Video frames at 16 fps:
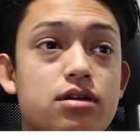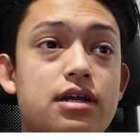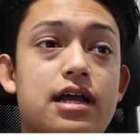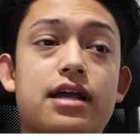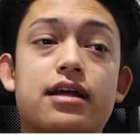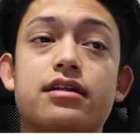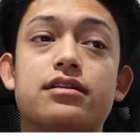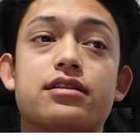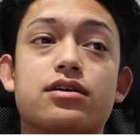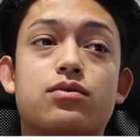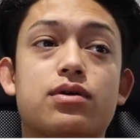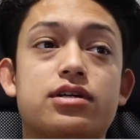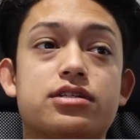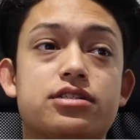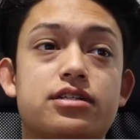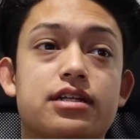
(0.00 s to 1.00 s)
and the
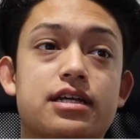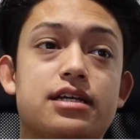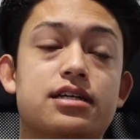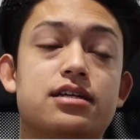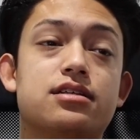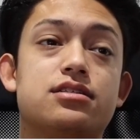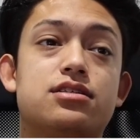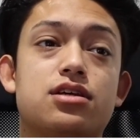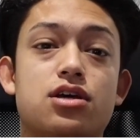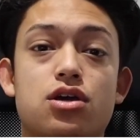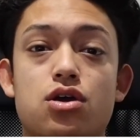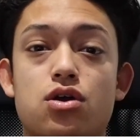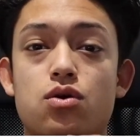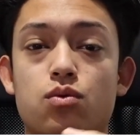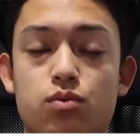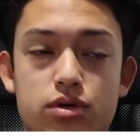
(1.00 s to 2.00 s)
question is,
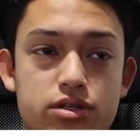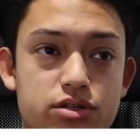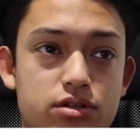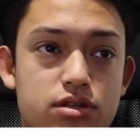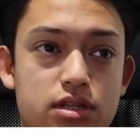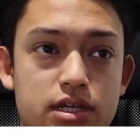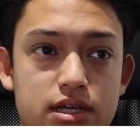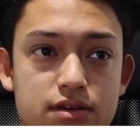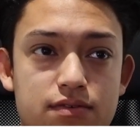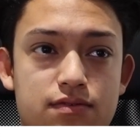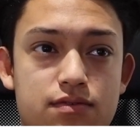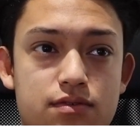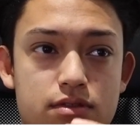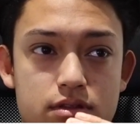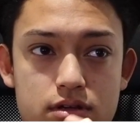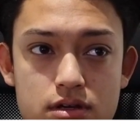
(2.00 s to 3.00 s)
would you leave
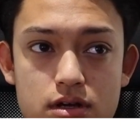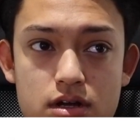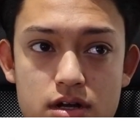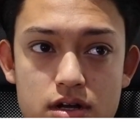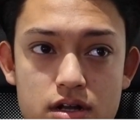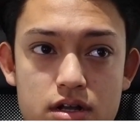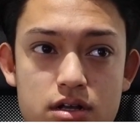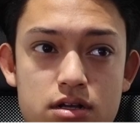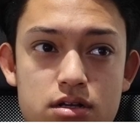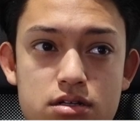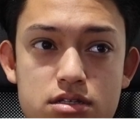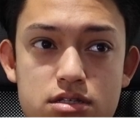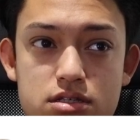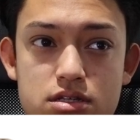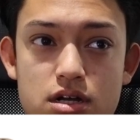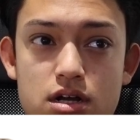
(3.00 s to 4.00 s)
our
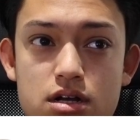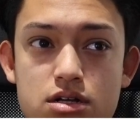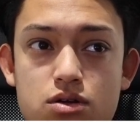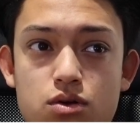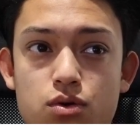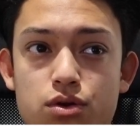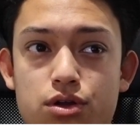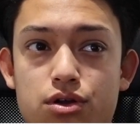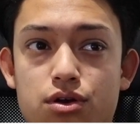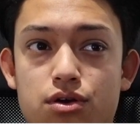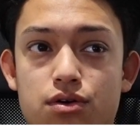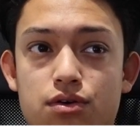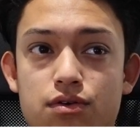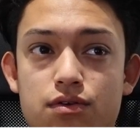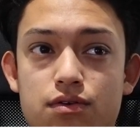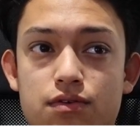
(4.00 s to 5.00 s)
stock or
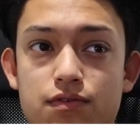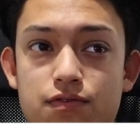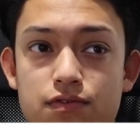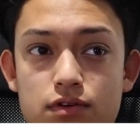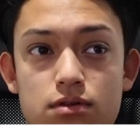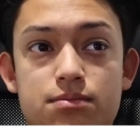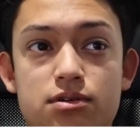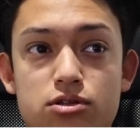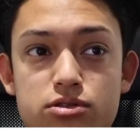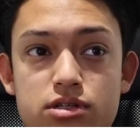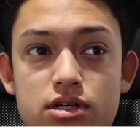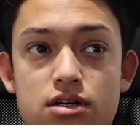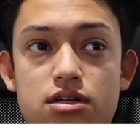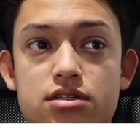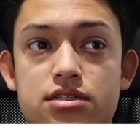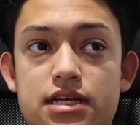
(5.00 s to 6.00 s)
go full
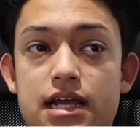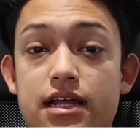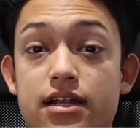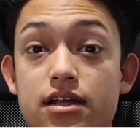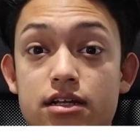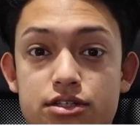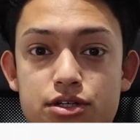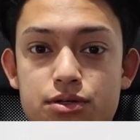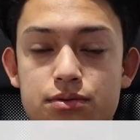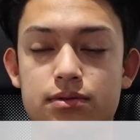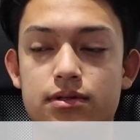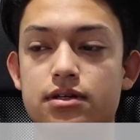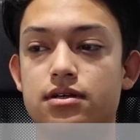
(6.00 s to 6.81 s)
bolt-ons and a tune?